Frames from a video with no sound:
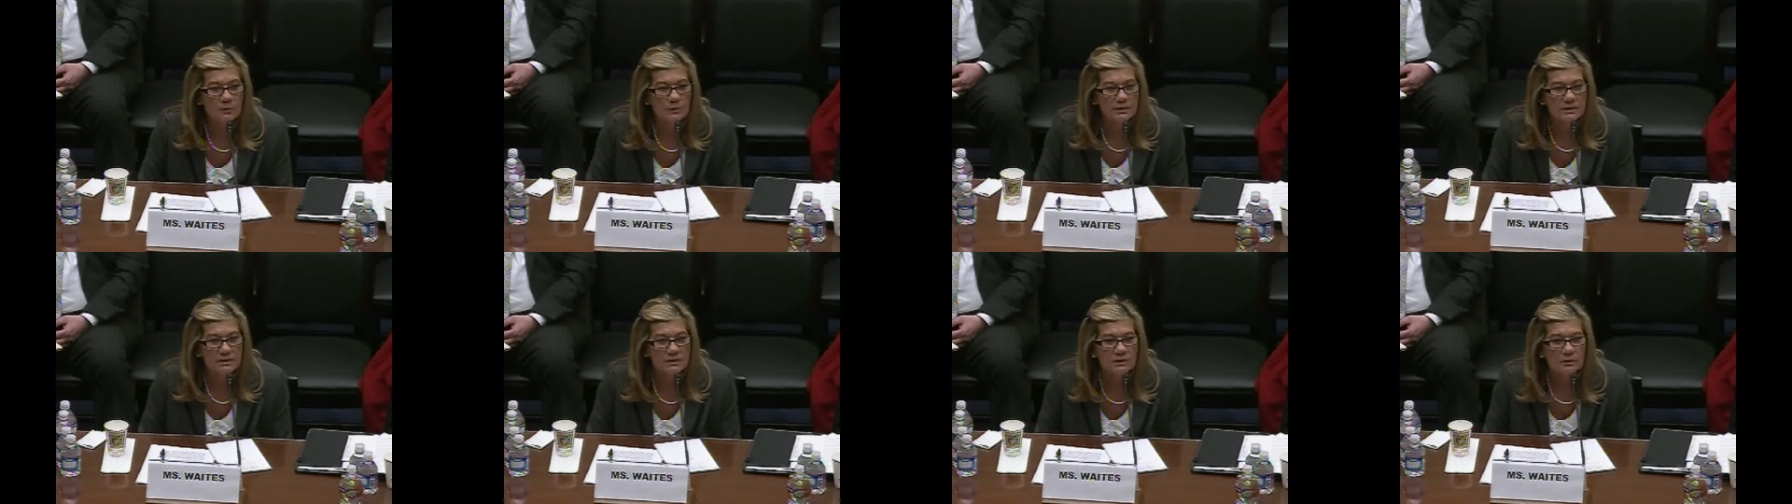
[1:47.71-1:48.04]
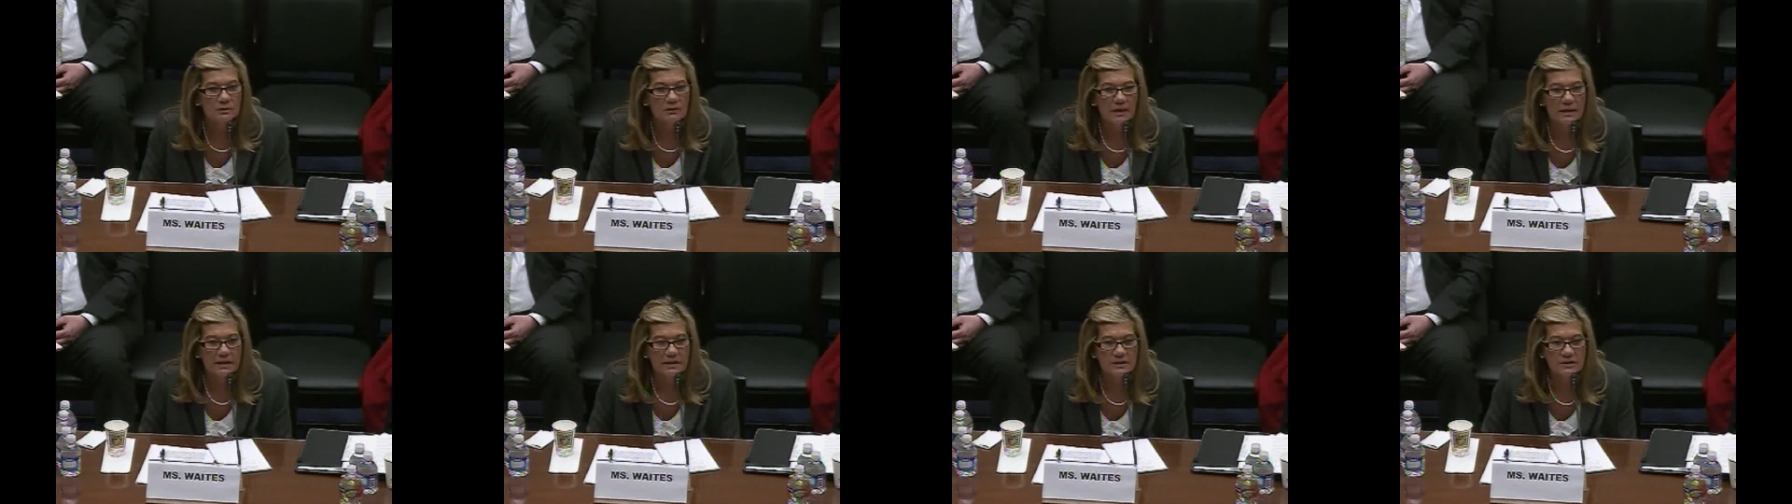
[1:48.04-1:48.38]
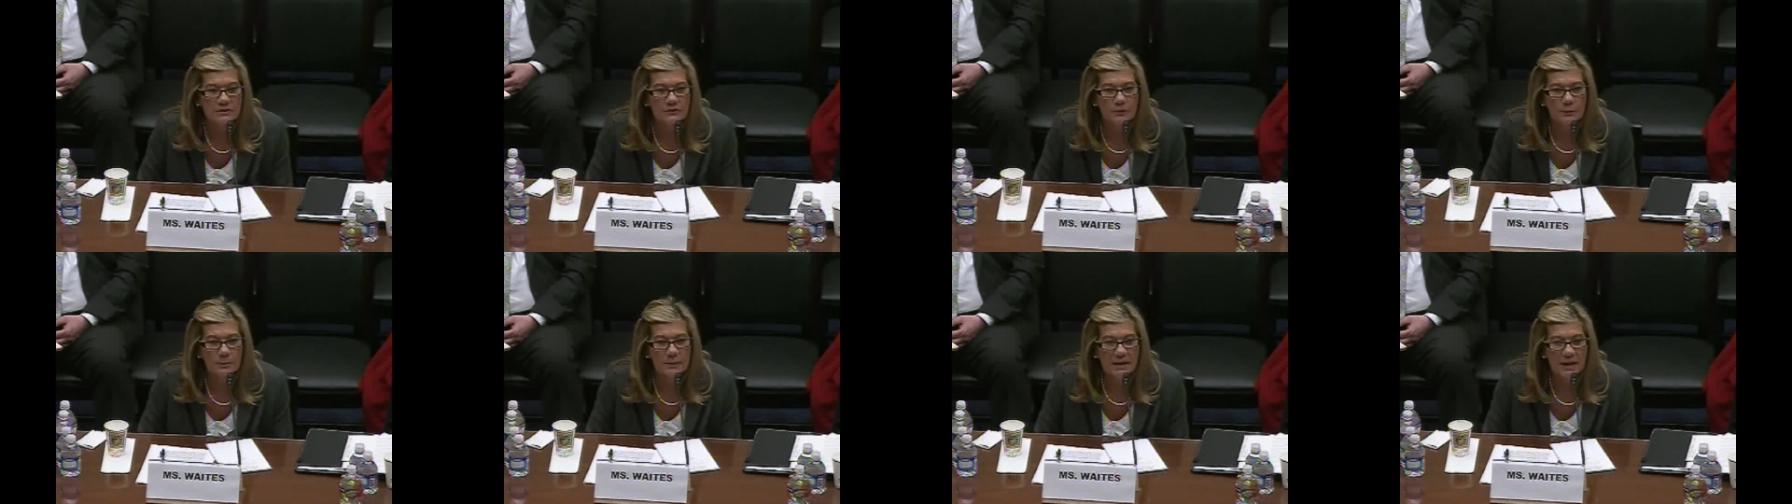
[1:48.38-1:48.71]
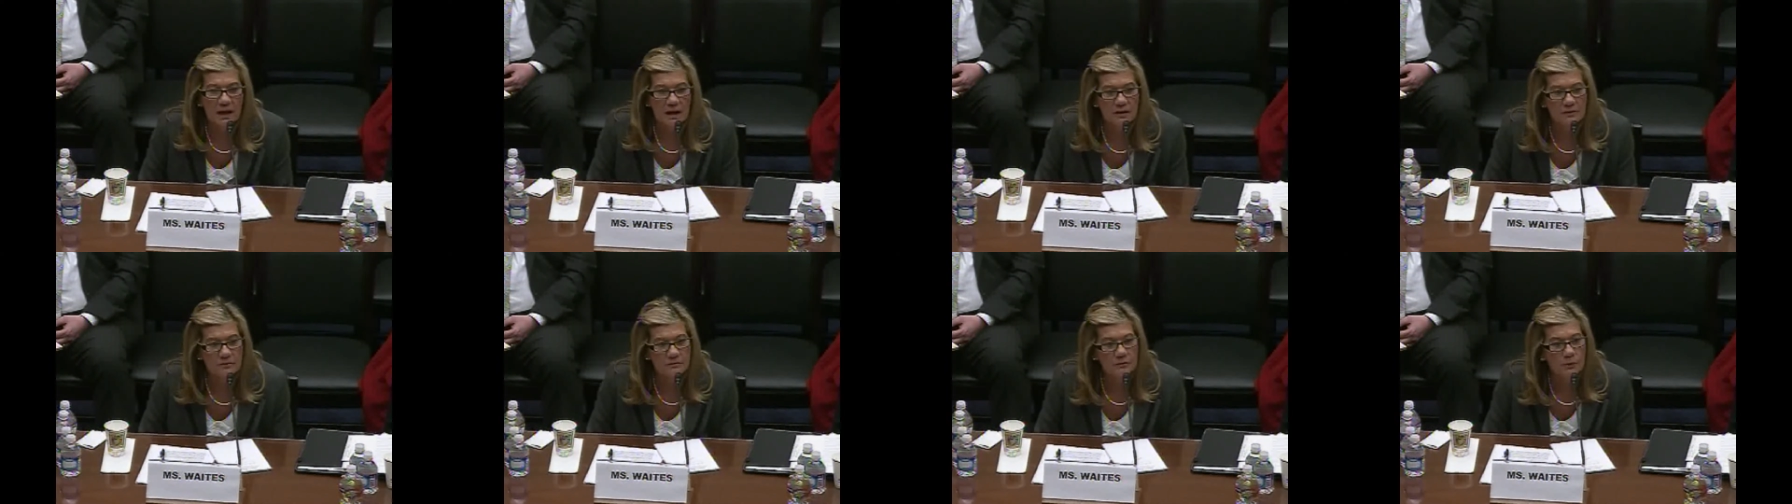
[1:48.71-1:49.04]
when two ladies from
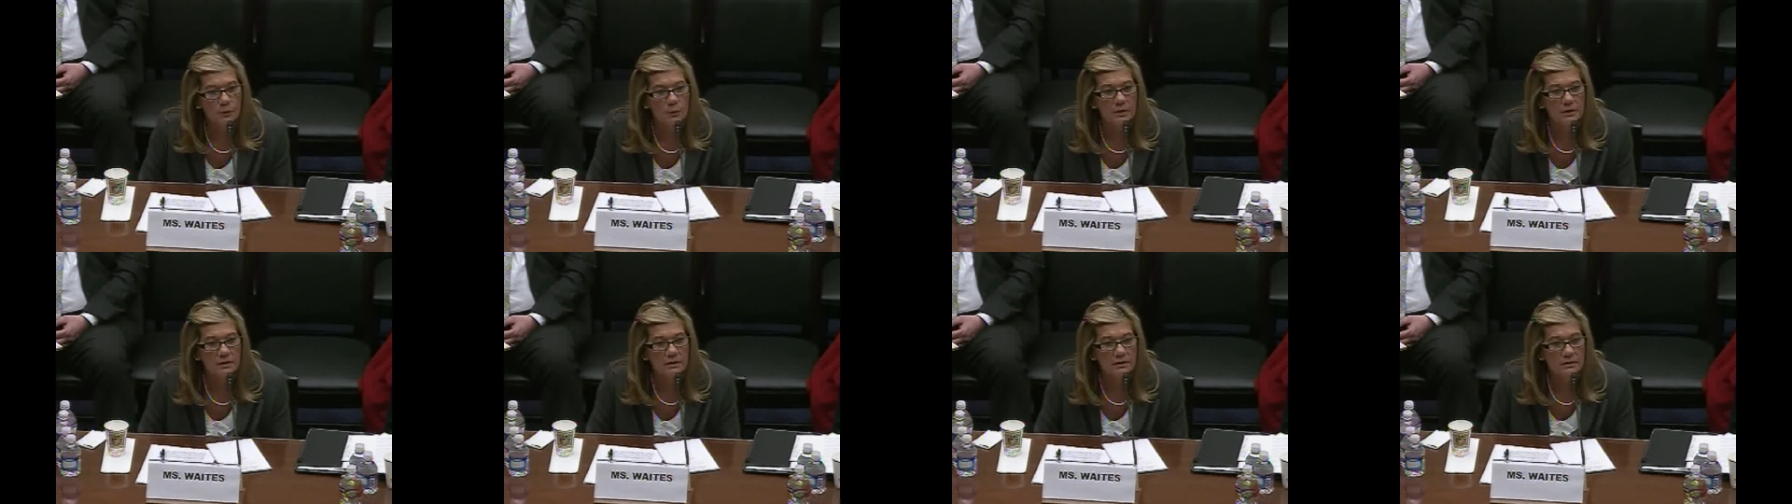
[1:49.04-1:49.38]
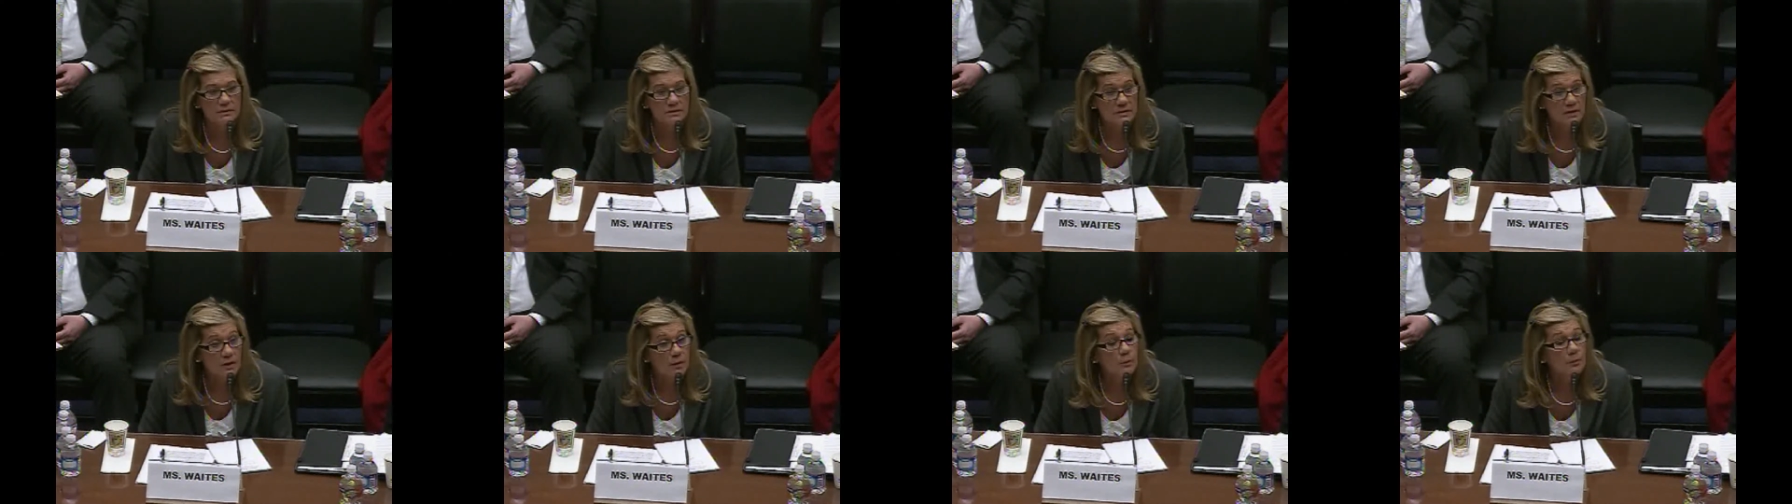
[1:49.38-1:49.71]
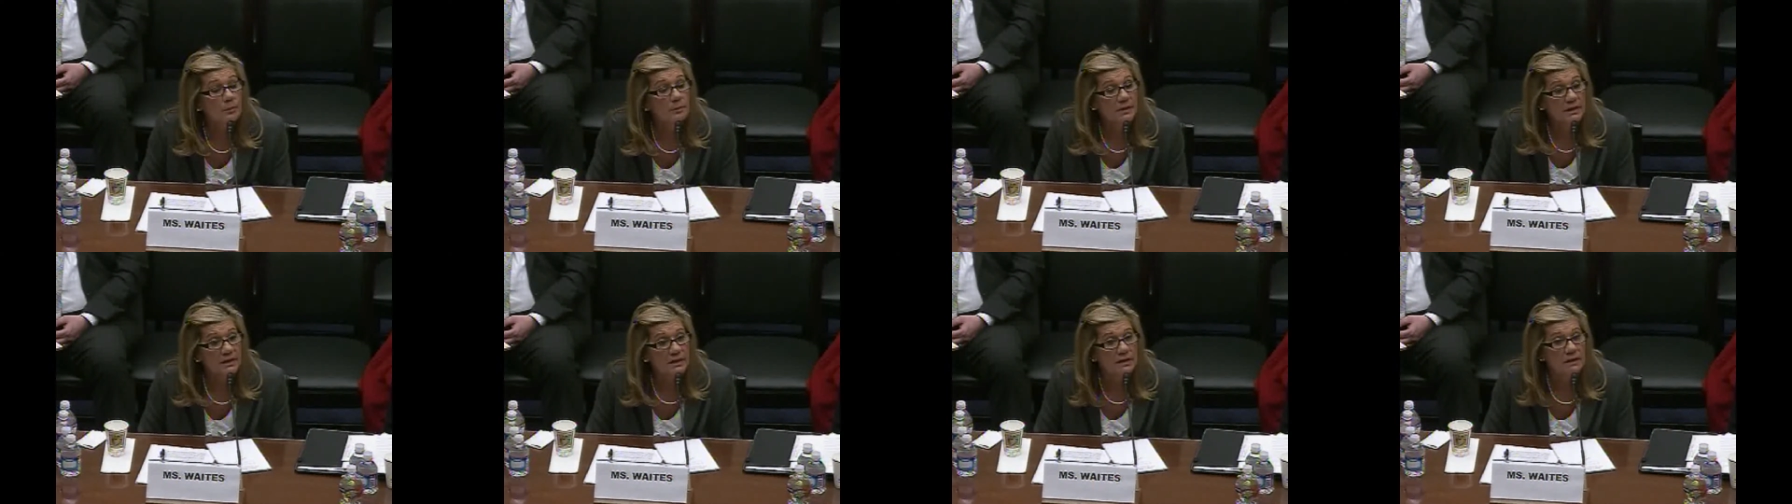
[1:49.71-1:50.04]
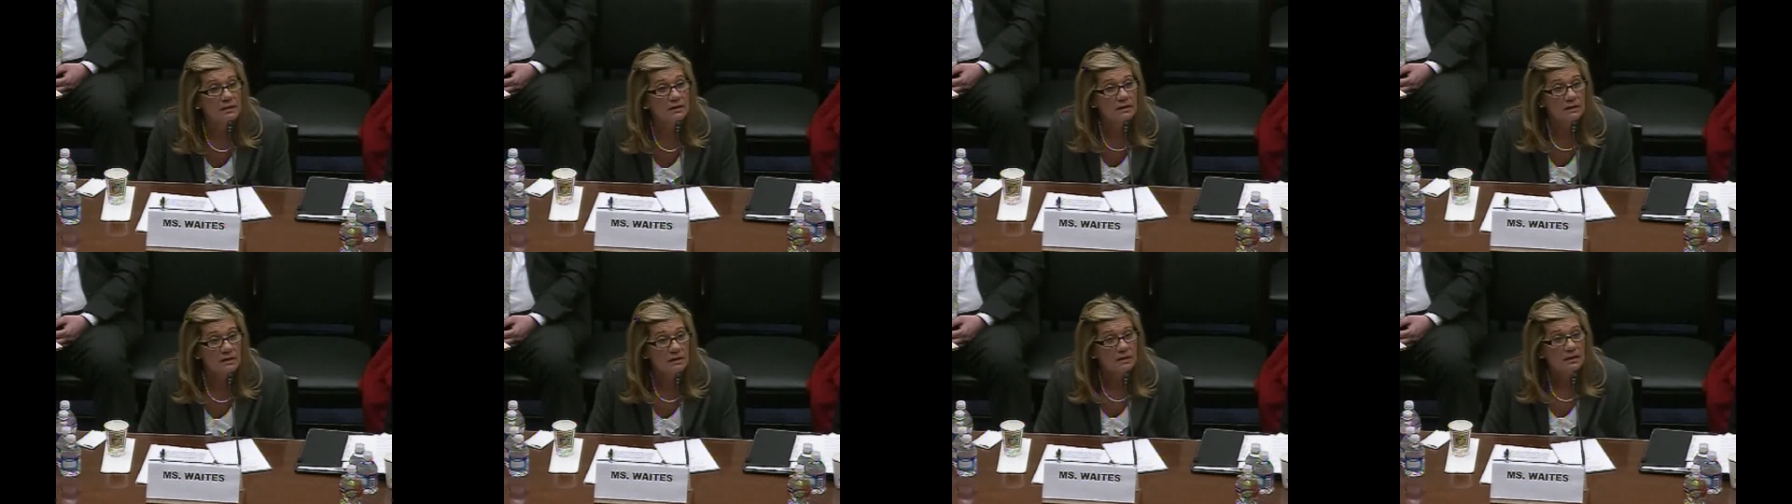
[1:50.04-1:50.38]
California told
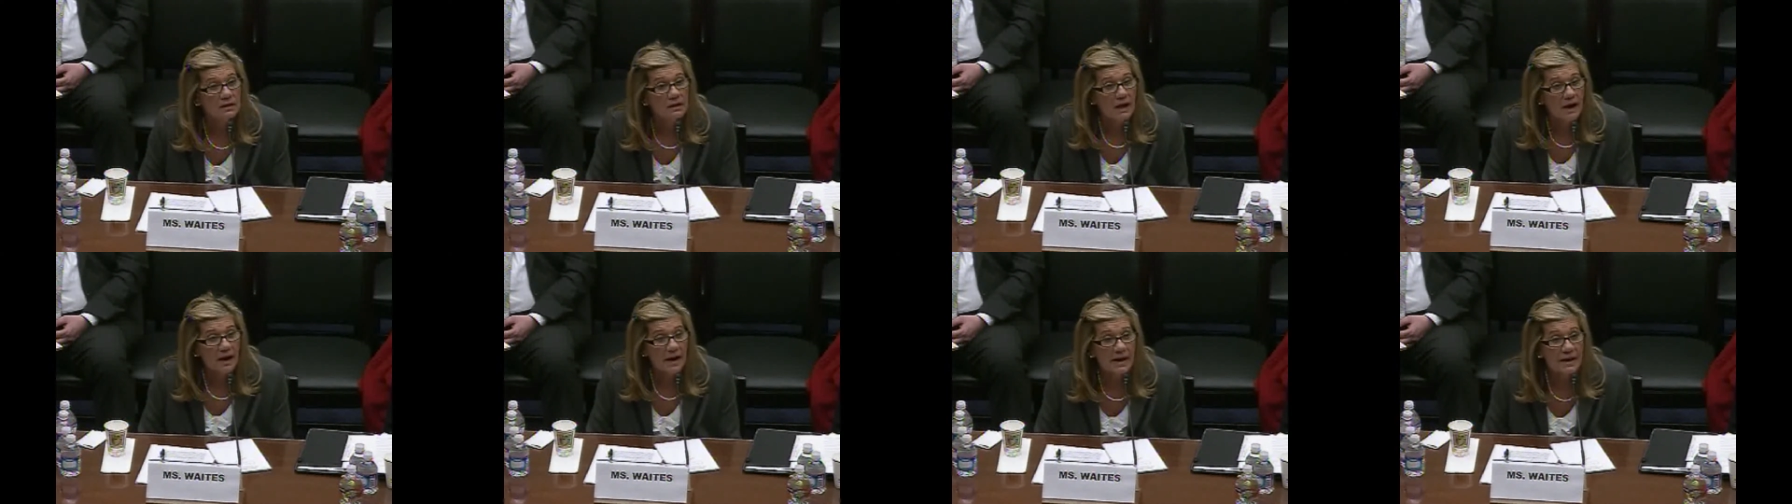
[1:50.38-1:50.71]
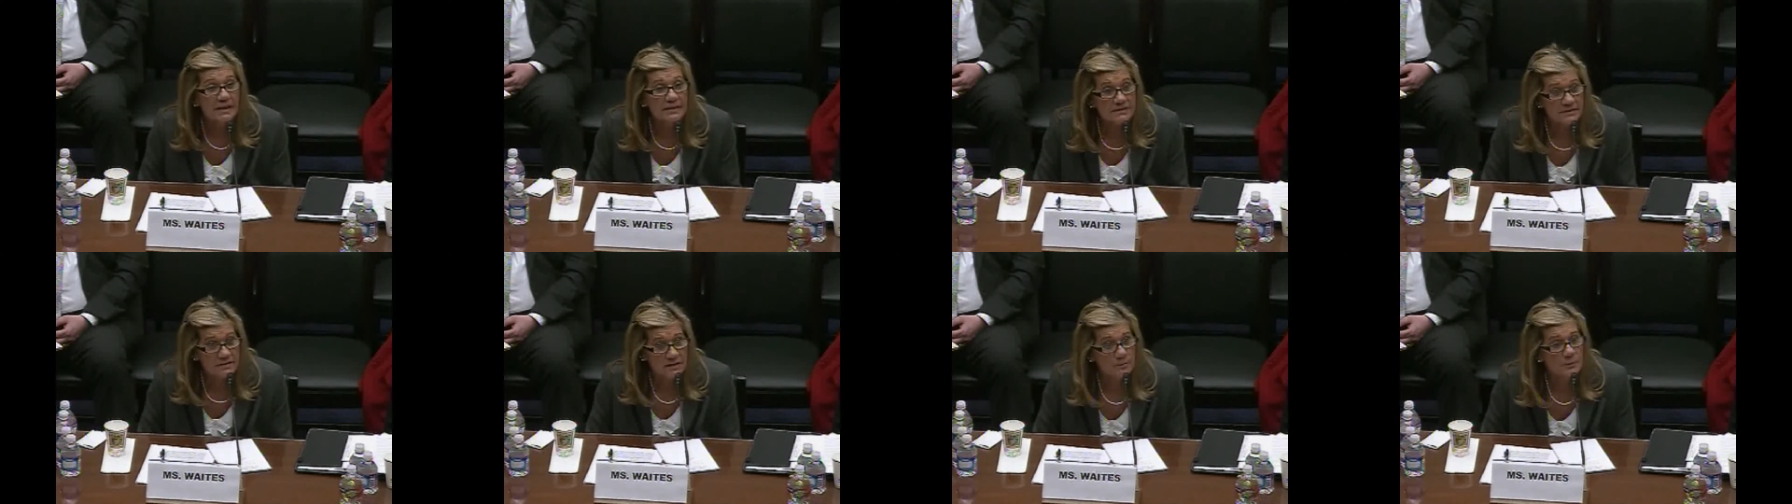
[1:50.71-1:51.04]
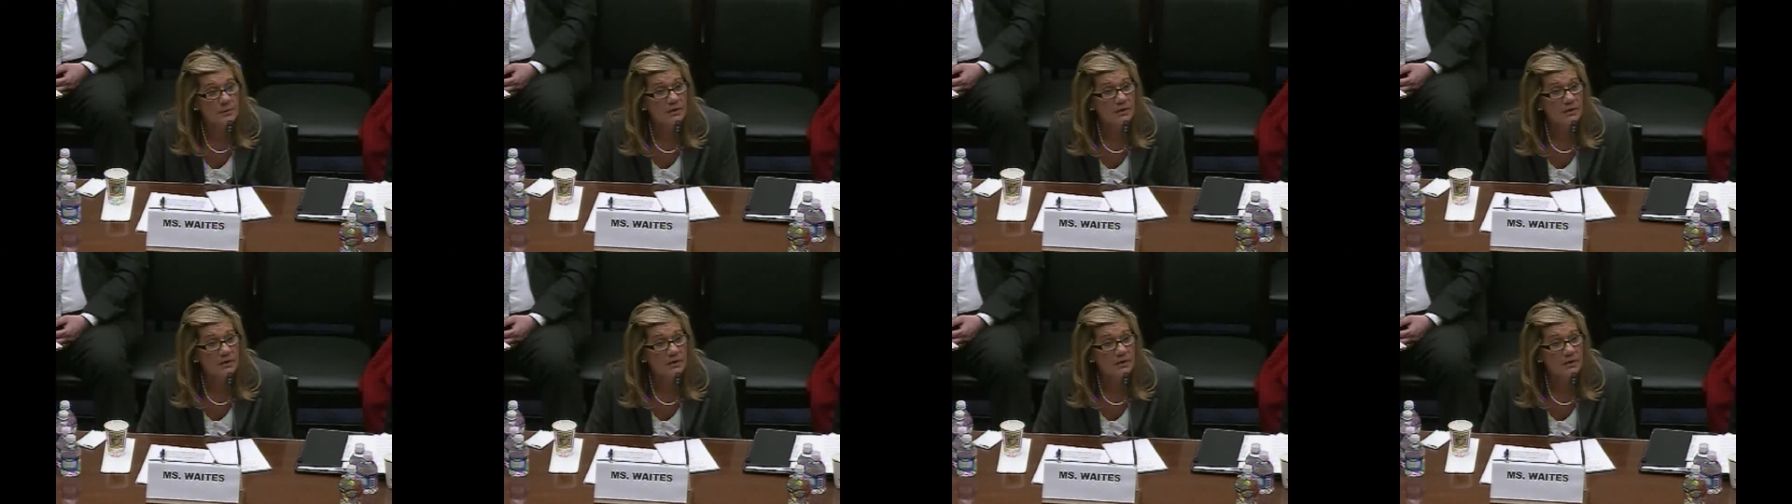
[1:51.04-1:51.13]
me. I asked